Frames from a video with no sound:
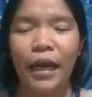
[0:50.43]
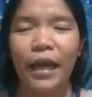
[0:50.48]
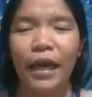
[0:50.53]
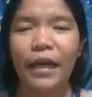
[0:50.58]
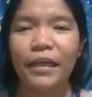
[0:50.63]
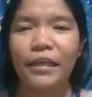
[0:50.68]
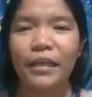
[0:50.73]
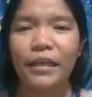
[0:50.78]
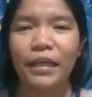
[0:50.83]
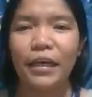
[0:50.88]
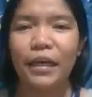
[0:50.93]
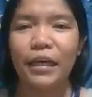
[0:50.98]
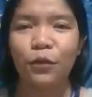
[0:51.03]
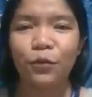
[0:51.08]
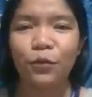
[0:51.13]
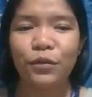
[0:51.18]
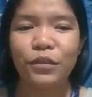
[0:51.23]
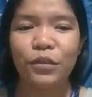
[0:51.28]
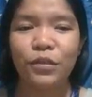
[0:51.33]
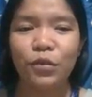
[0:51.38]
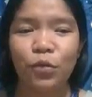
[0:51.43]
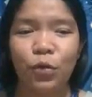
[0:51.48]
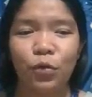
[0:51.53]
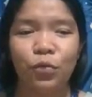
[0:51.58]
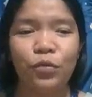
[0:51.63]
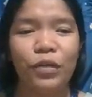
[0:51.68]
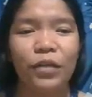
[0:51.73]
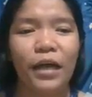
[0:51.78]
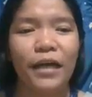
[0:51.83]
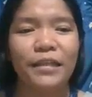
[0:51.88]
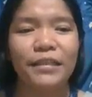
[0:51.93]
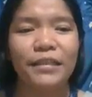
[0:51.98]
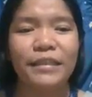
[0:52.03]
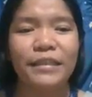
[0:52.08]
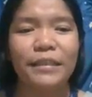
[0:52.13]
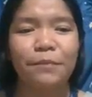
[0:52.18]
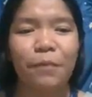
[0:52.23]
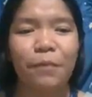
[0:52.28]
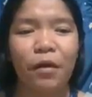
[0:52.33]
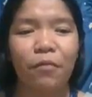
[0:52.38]
and it was known as
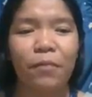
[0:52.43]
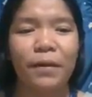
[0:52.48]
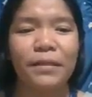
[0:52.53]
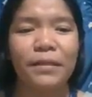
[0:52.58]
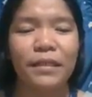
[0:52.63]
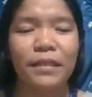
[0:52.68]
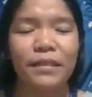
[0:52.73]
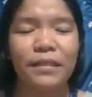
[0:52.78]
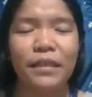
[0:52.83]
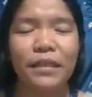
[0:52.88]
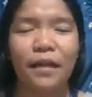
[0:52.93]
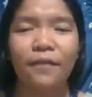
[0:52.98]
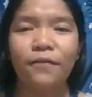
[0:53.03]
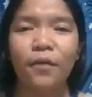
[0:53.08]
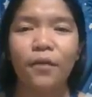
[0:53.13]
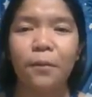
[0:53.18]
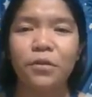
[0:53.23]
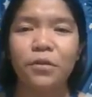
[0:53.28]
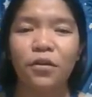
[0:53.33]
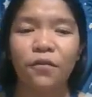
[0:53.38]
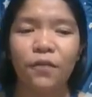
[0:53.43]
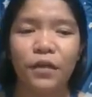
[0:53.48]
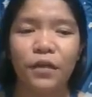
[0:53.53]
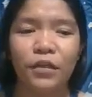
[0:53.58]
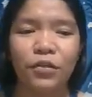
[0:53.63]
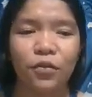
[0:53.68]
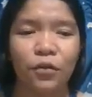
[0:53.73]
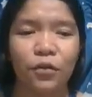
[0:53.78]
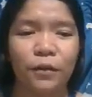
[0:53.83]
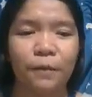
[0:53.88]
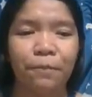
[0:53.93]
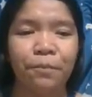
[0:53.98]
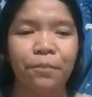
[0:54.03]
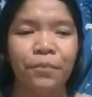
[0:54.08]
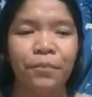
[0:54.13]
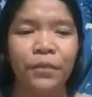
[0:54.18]
experimental self-observation,